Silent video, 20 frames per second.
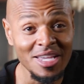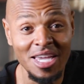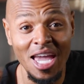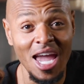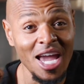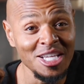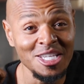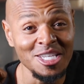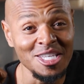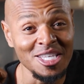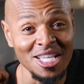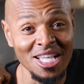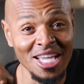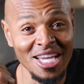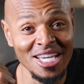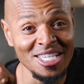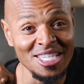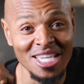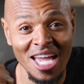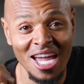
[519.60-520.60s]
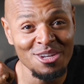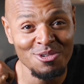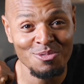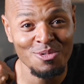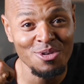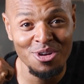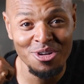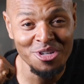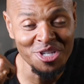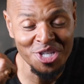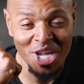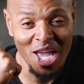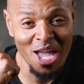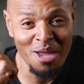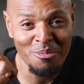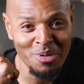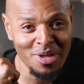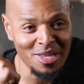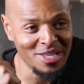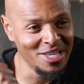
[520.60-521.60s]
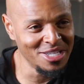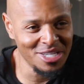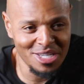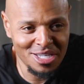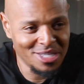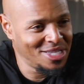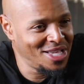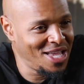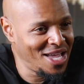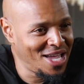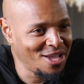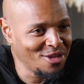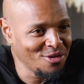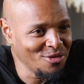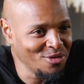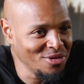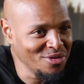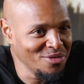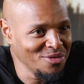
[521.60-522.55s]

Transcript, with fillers: Cassius Clay is now the world champion. It's just like,